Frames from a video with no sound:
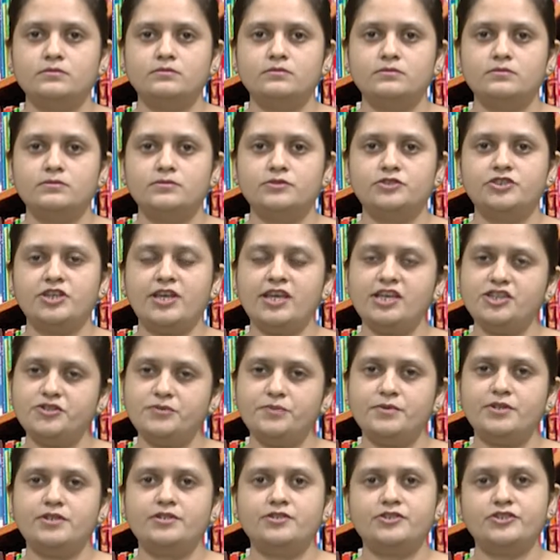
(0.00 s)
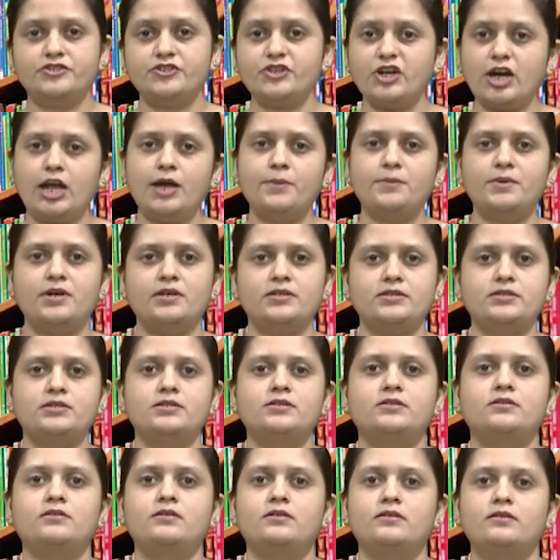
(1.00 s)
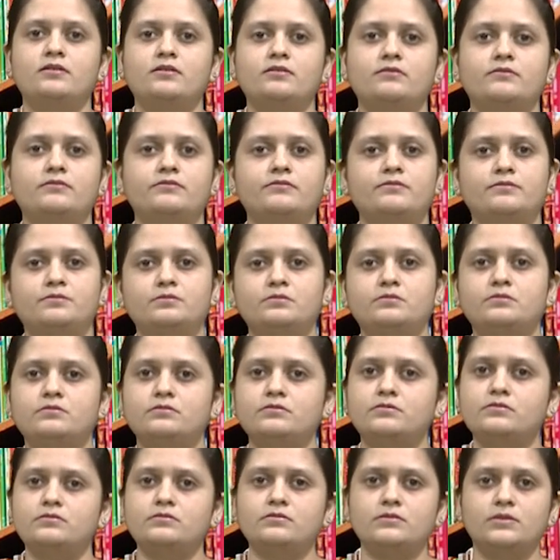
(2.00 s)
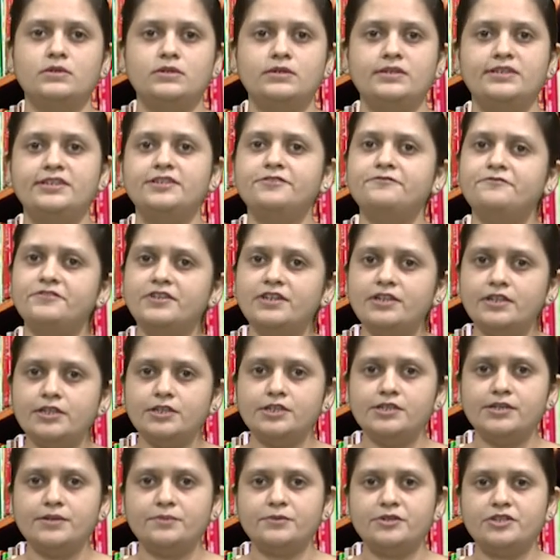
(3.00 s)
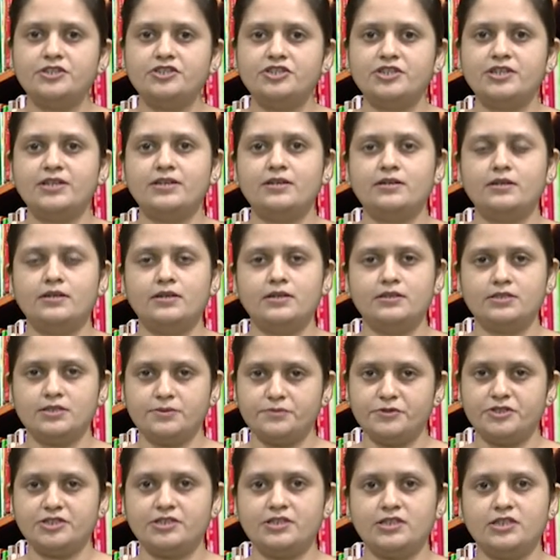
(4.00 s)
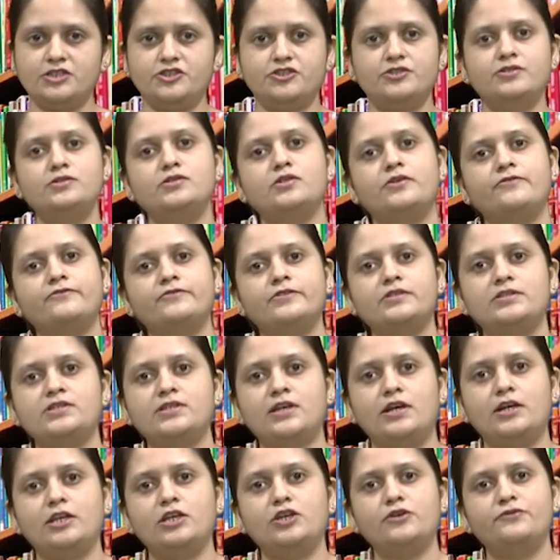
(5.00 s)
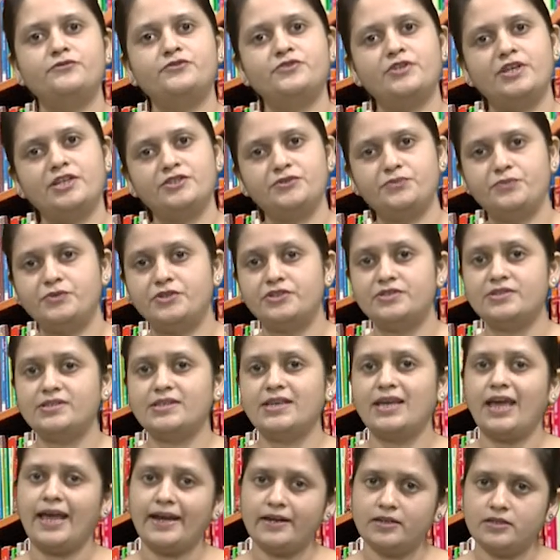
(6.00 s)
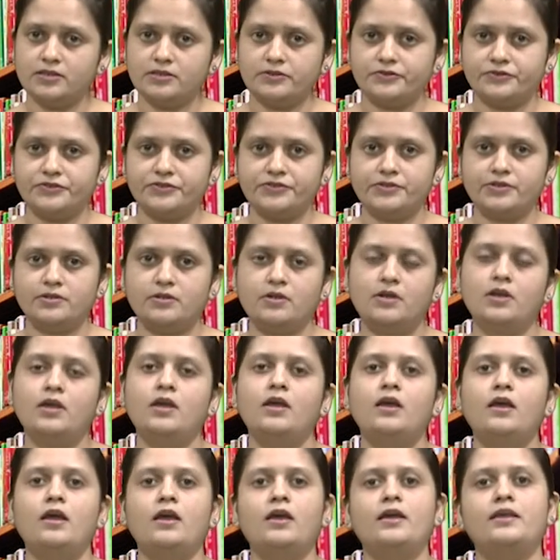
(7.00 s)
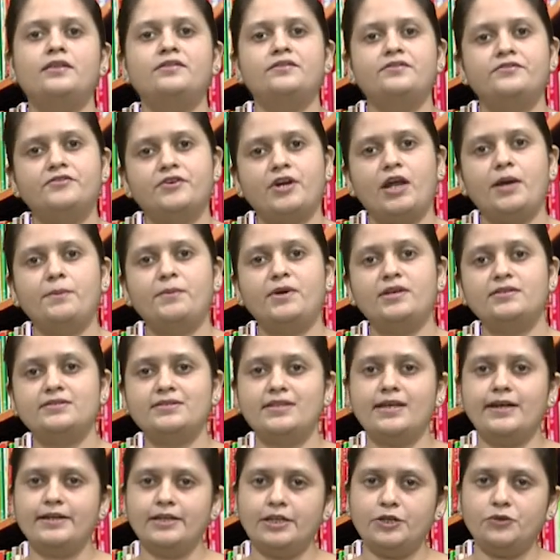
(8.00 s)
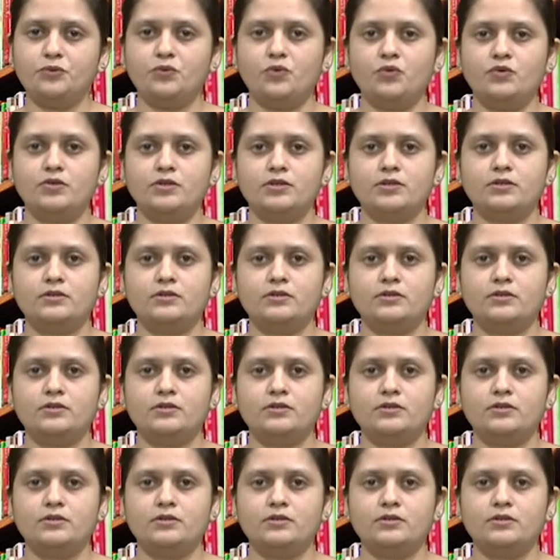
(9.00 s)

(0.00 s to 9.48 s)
Shakespeare's dramas, different interpretations of the study of Shakespeare's characters in the dramas that he wrote.